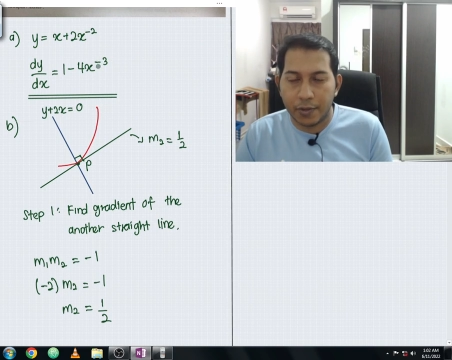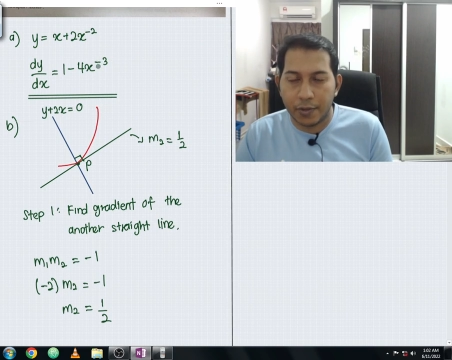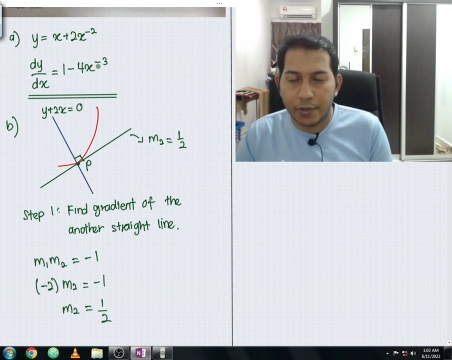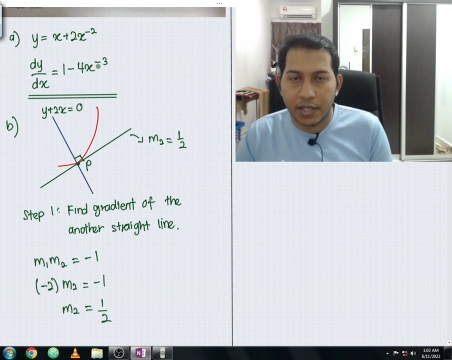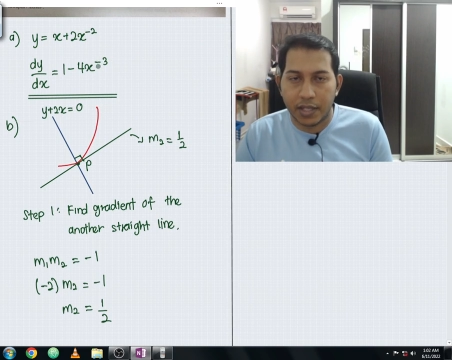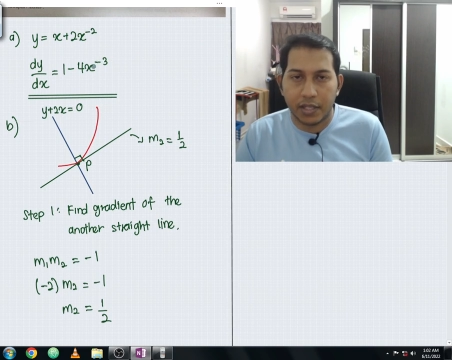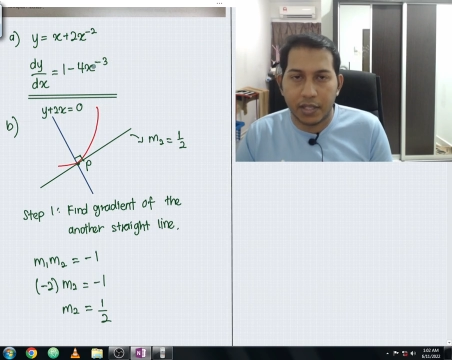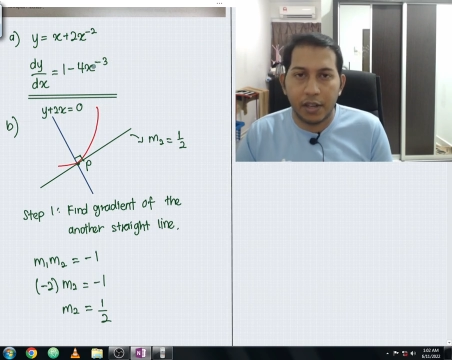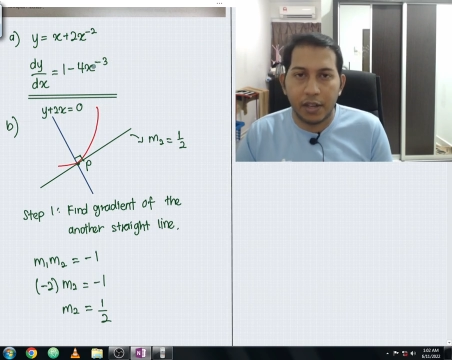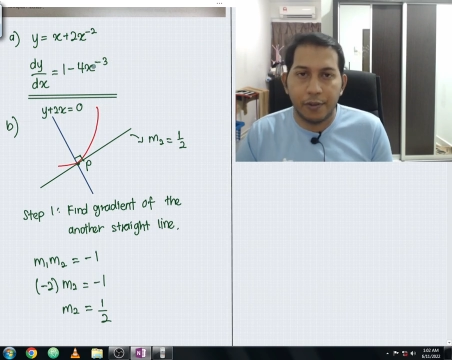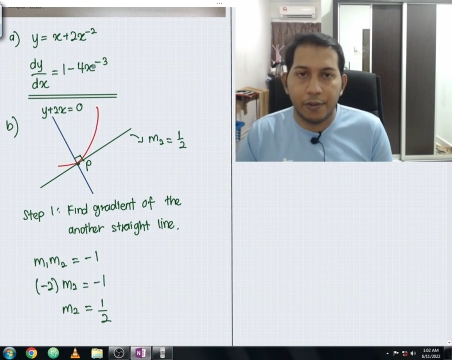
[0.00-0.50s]
which
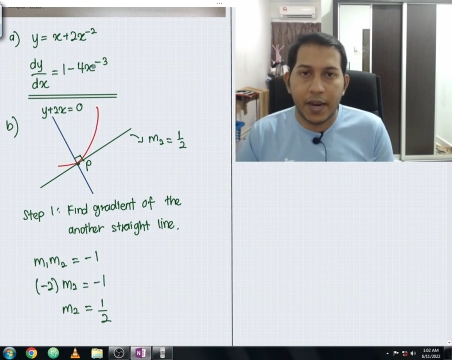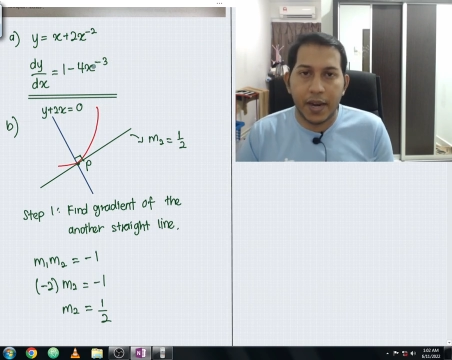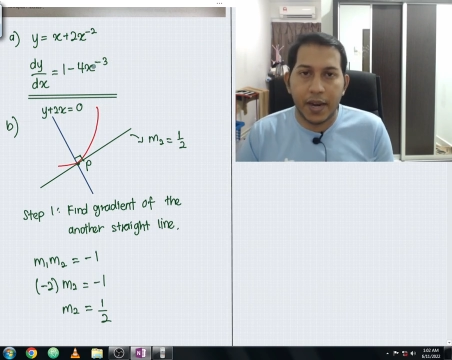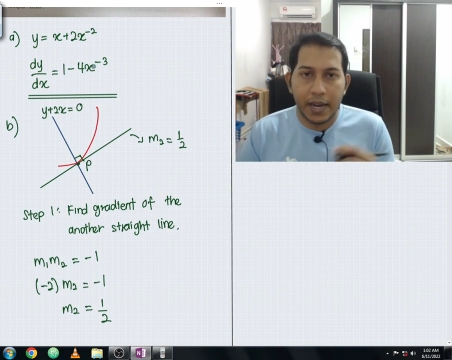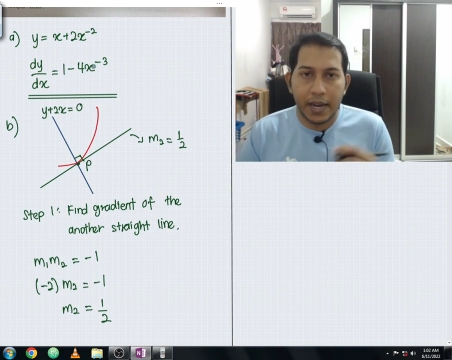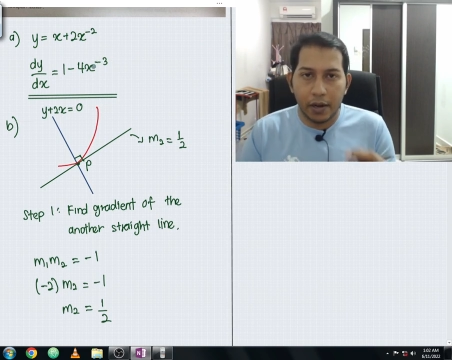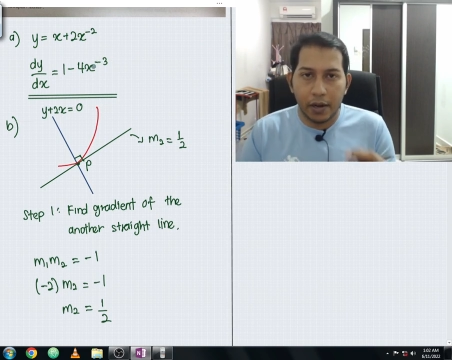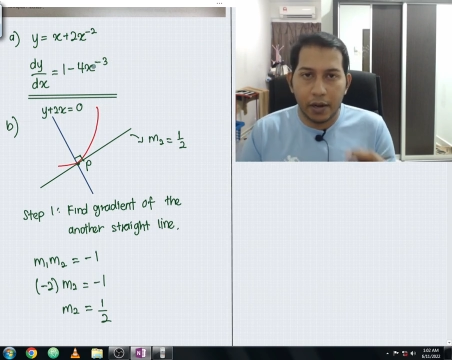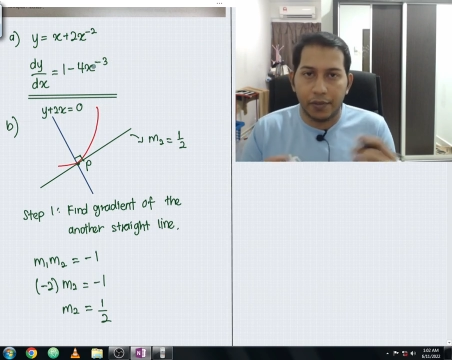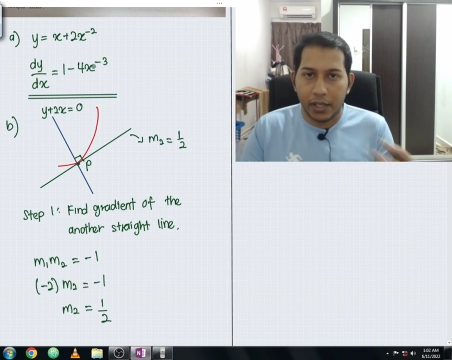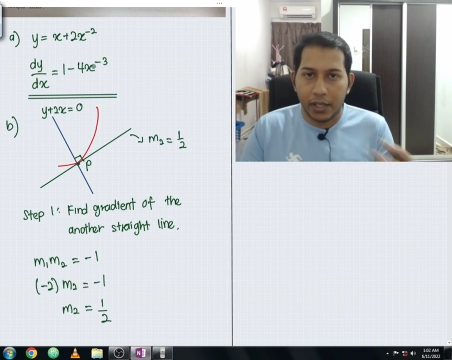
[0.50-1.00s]
is the
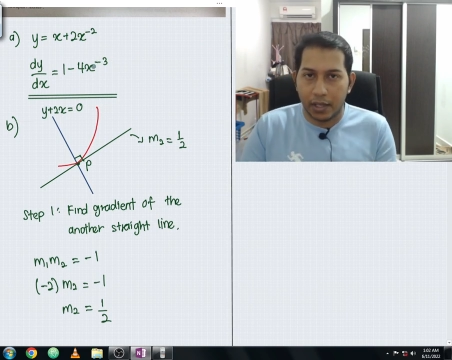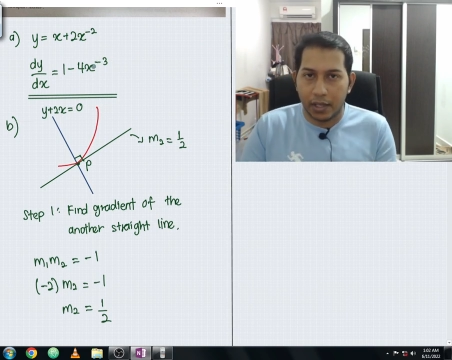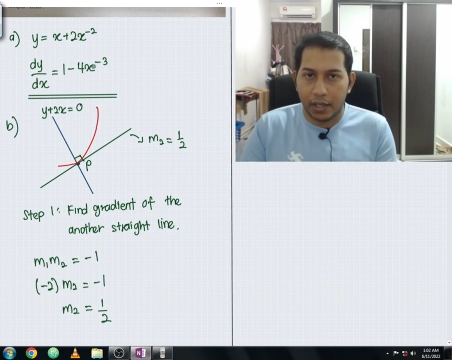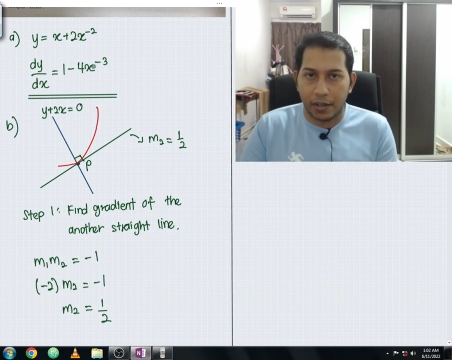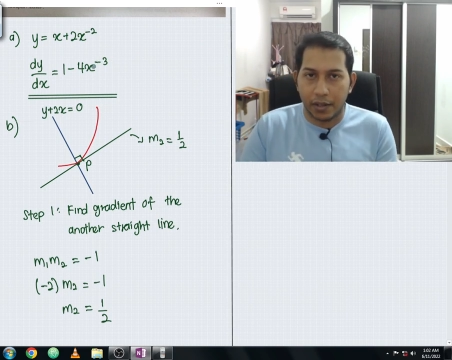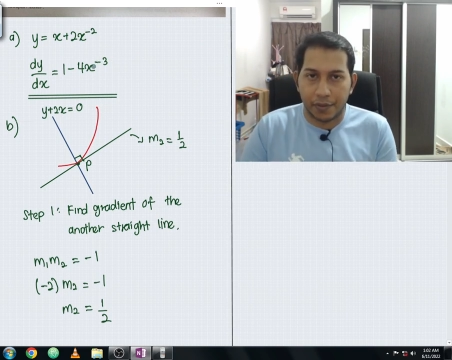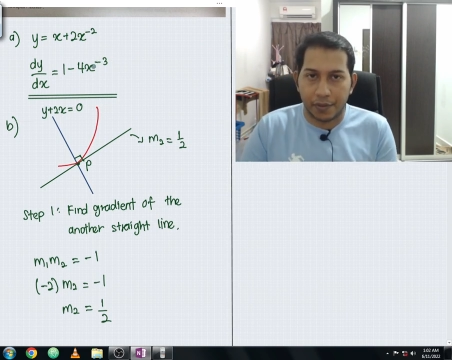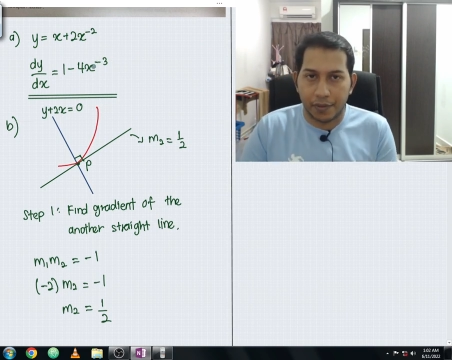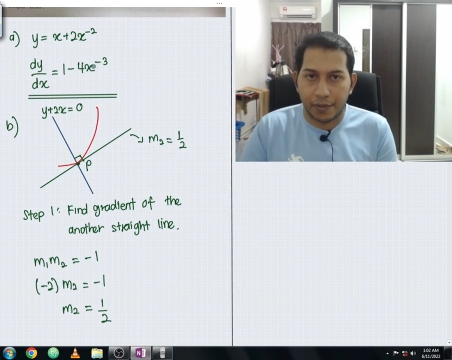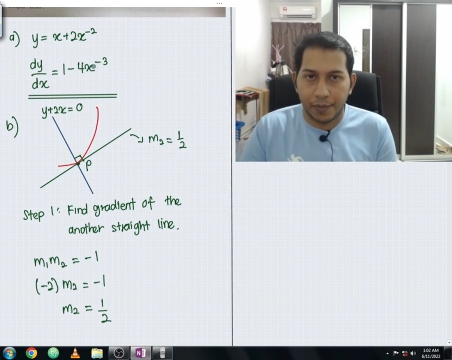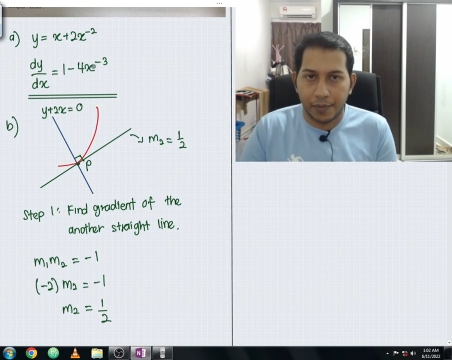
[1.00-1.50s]
gradient of the
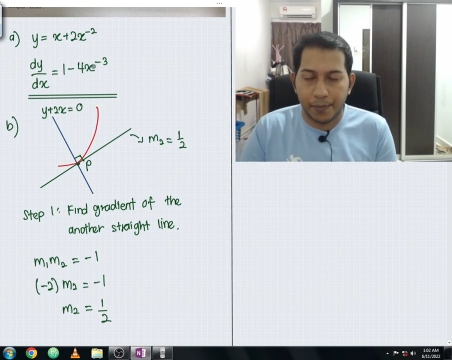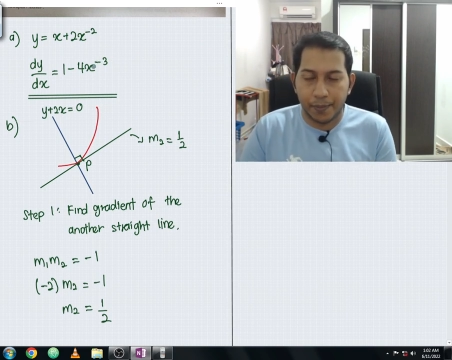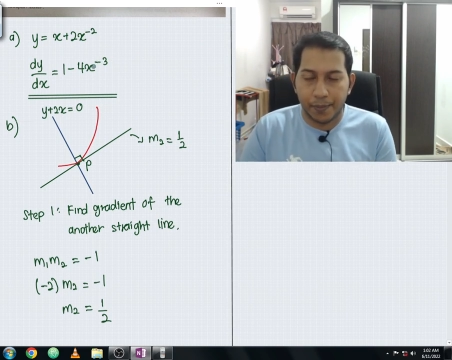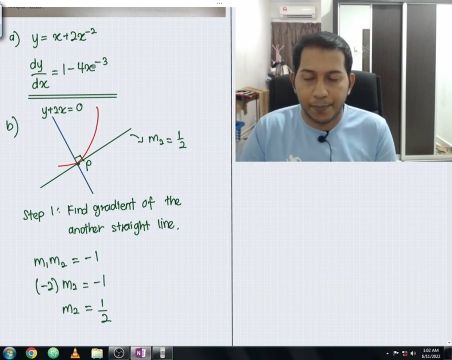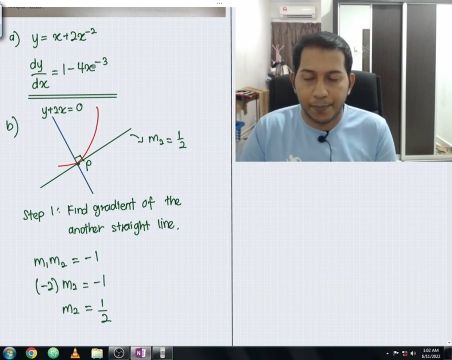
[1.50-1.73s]
curve.